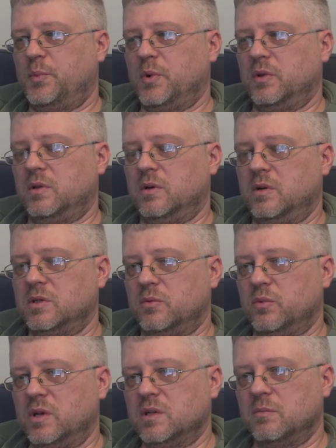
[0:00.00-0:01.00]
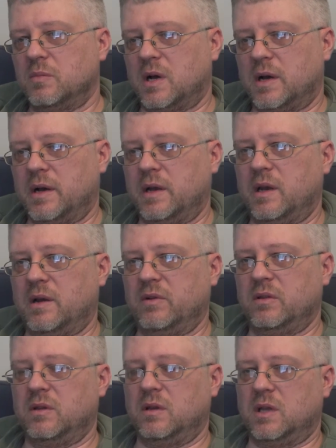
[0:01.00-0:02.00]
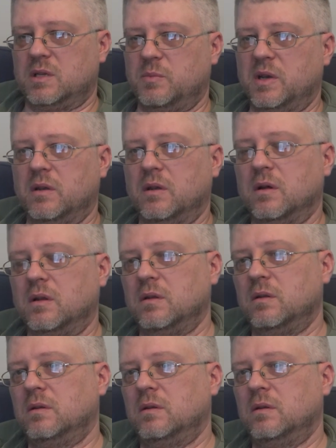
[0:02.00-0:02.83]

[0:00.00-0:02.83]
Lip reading: but there is a reason behind everything that's being done.